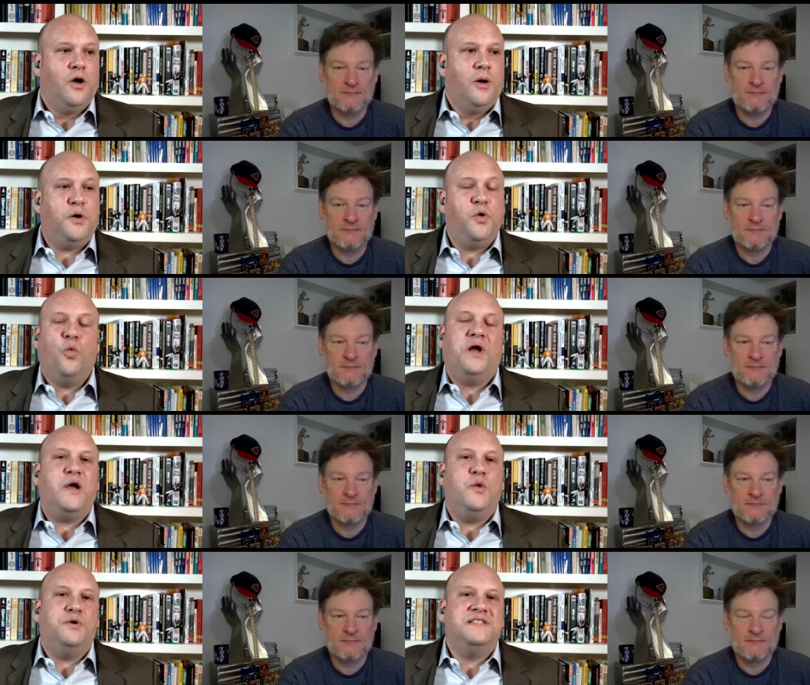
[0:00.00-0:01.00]
Speaker 1: But what
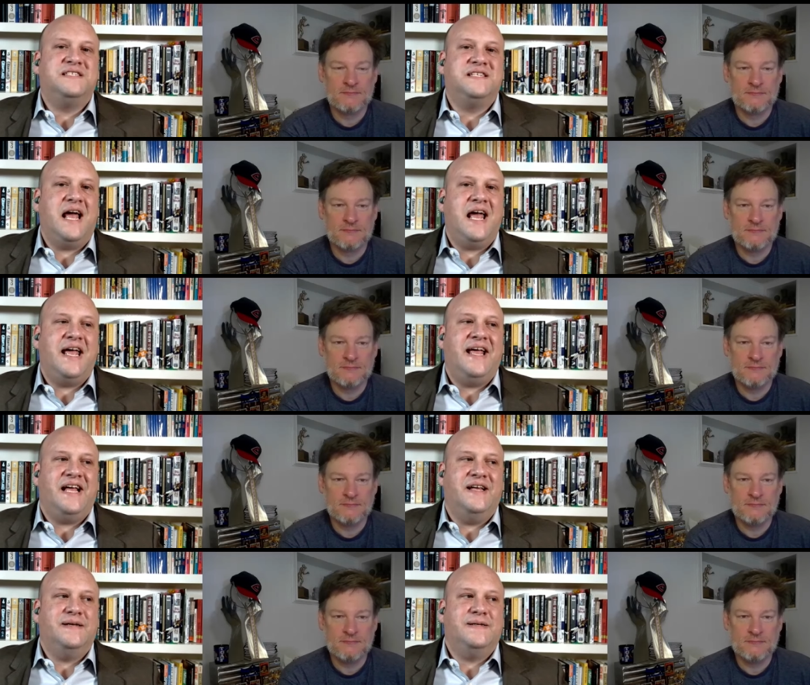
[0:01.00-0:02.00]
I would say
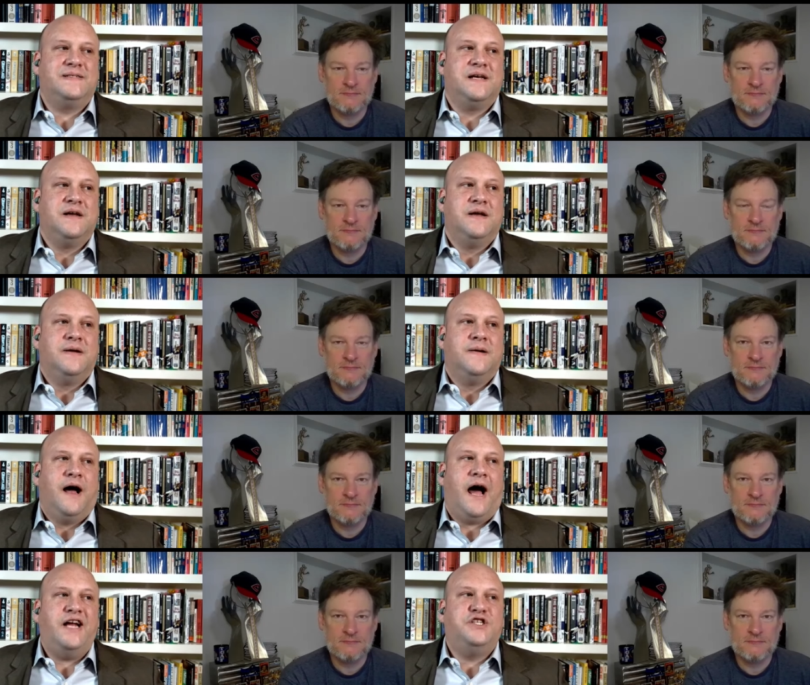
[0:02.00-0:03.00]
is
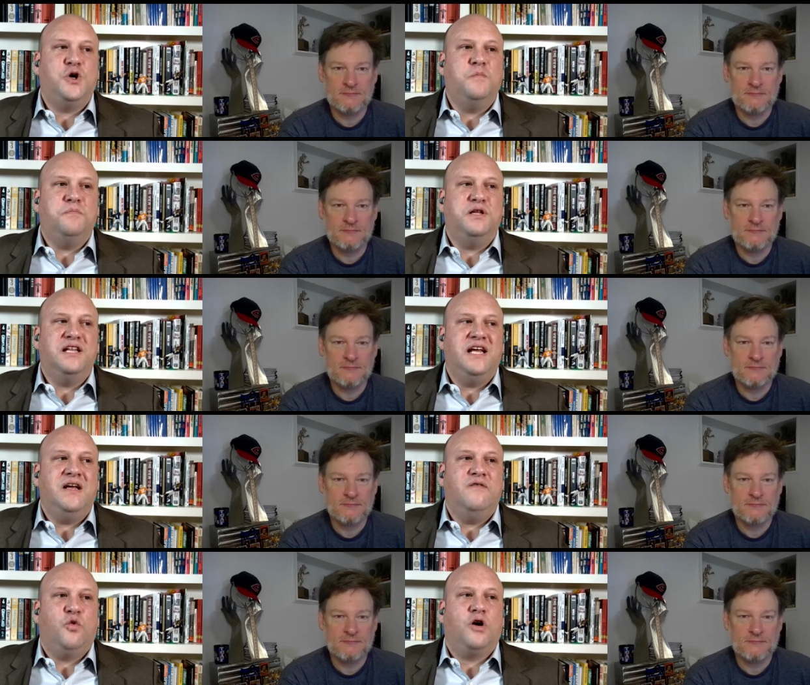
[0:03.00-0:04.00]
I don't
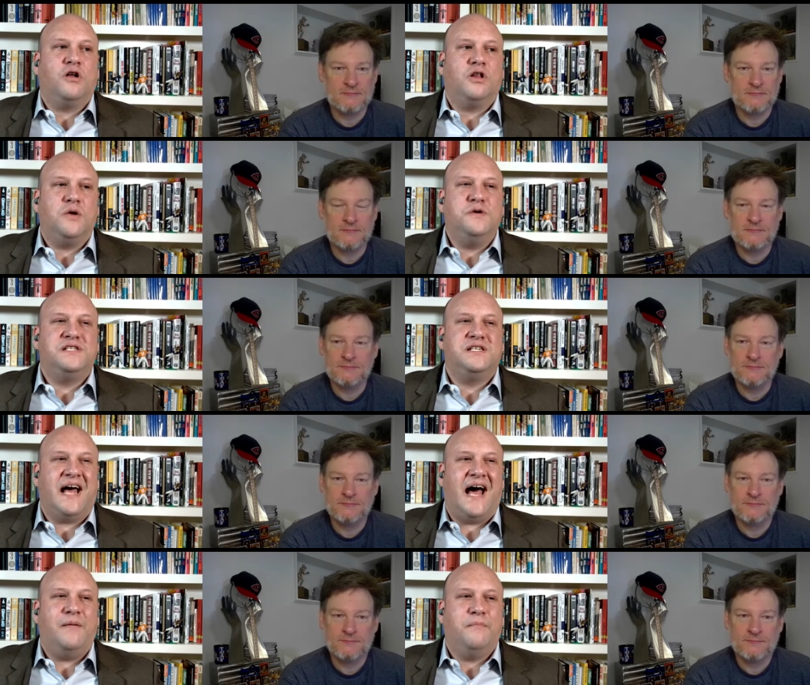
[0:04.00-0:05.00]
believe we're close to
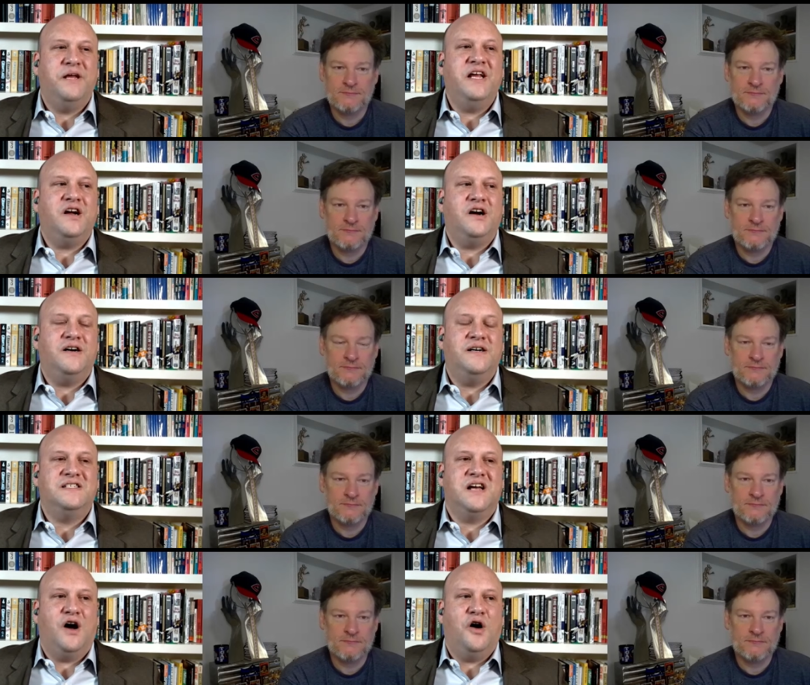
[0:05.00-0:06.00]
that
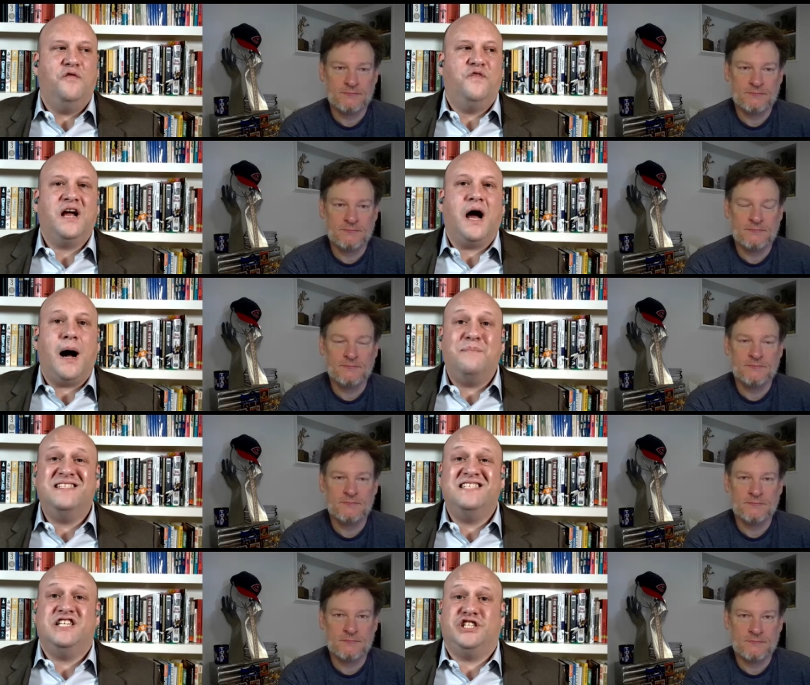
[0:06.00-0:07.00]
because of the
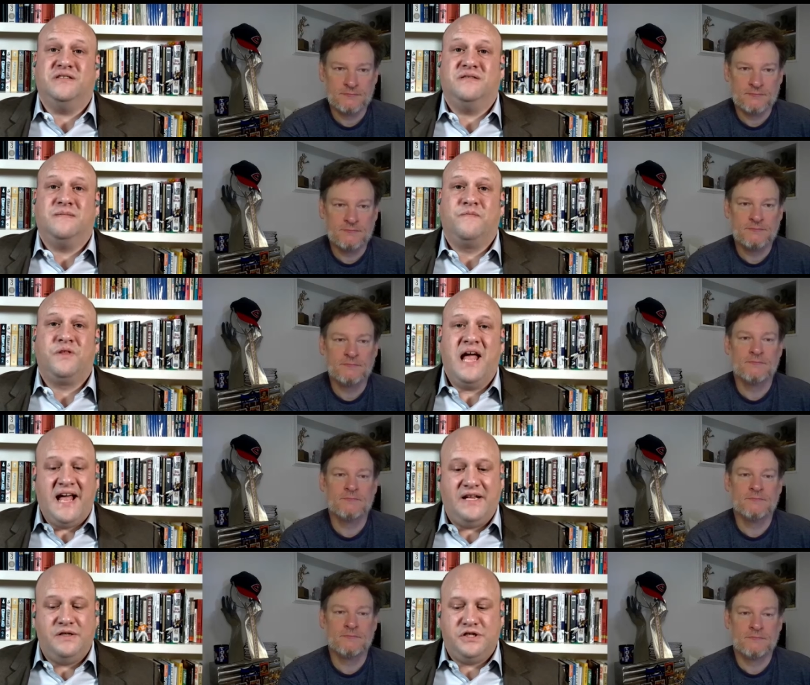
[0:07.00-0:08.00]
competition.
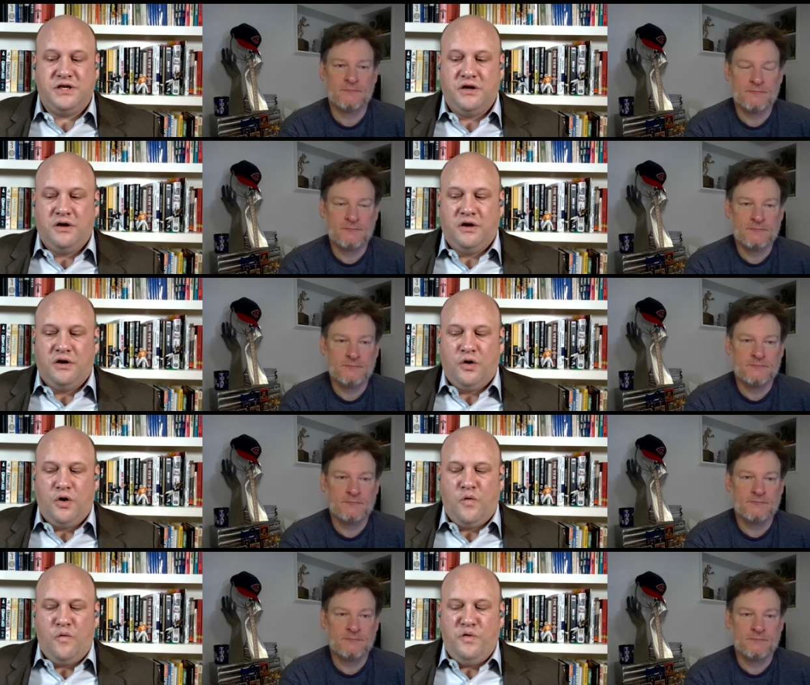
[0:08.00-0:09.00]
And
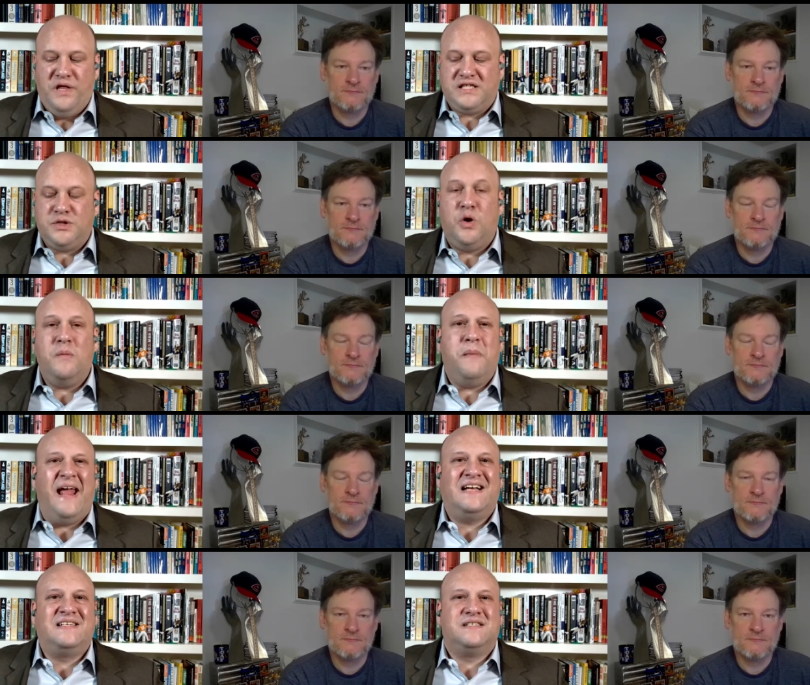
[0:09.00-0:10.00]
this is what
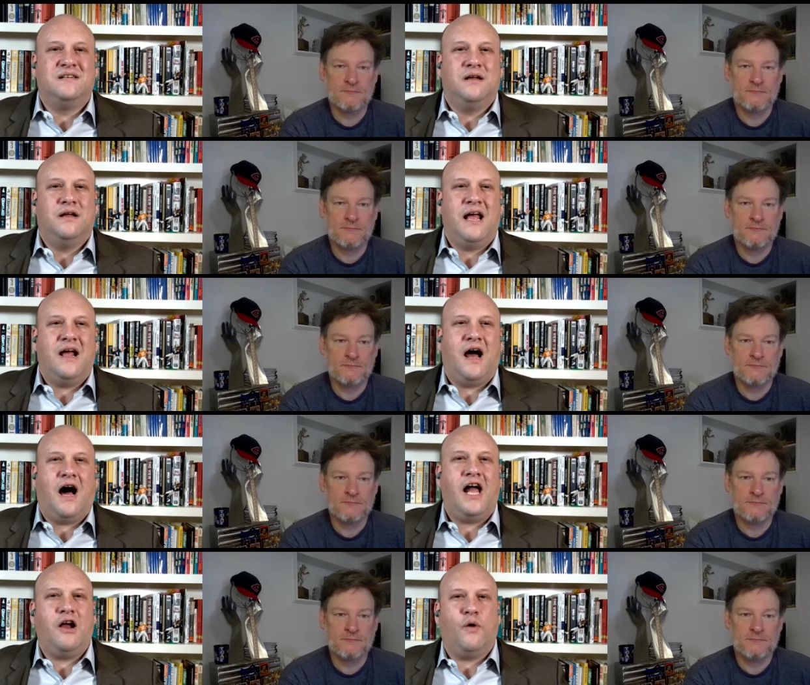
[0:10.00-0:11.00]
makes
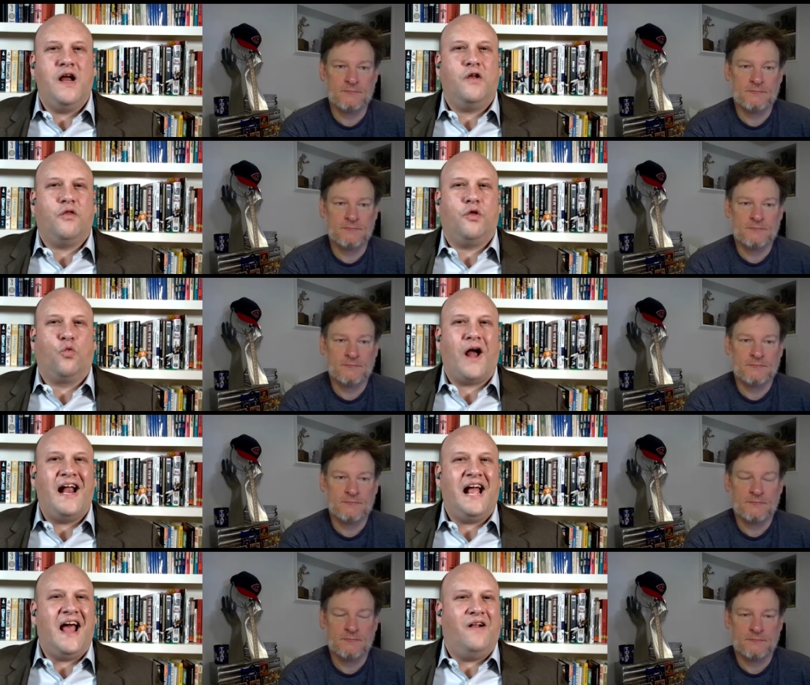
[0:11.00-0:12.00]
hiring the
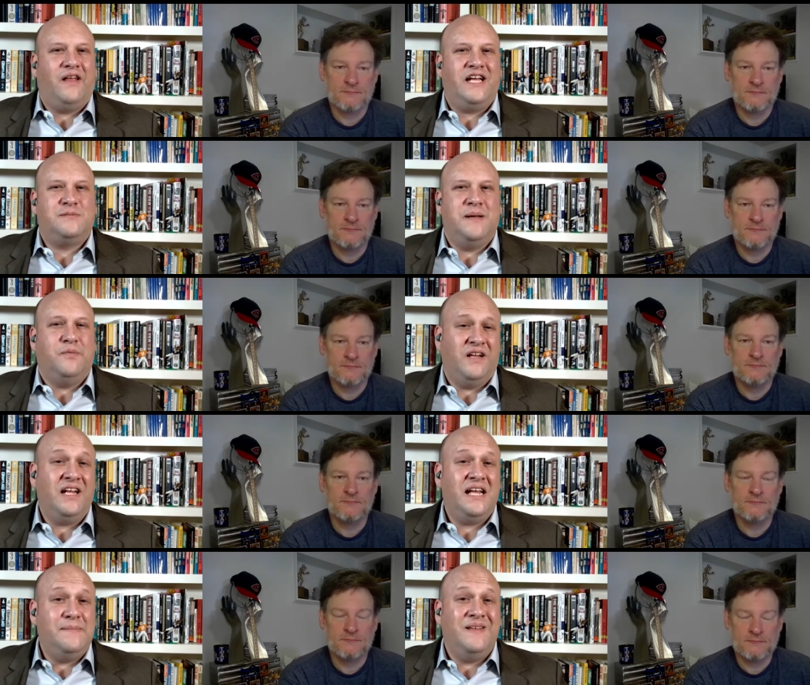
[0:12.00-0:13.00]
right analytics people and
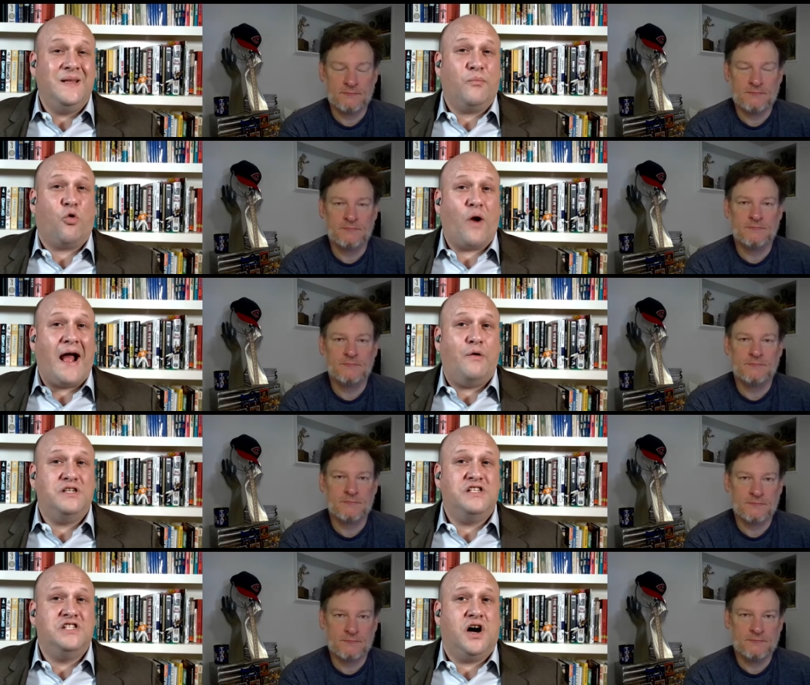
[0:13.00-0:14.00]
keeping them around
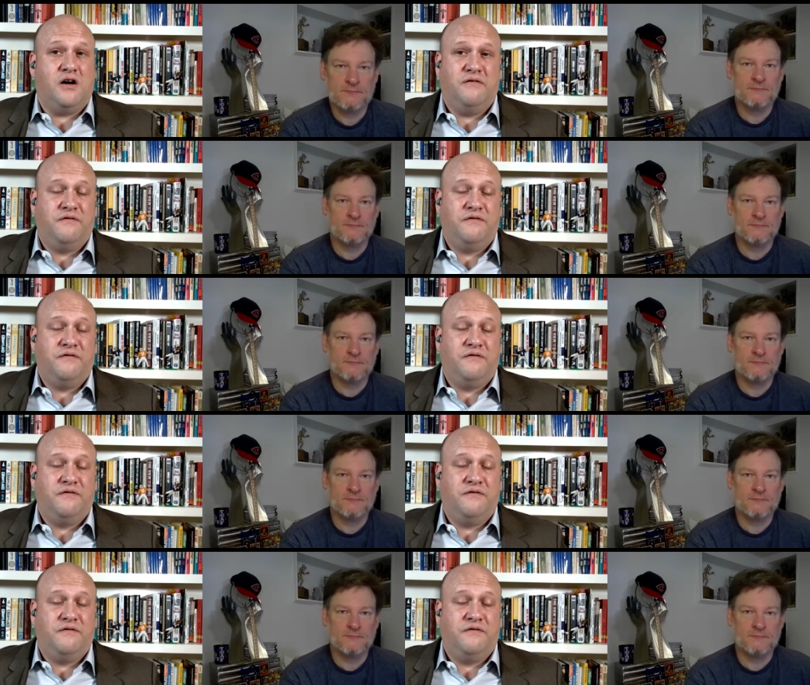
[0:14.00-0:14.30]
tough.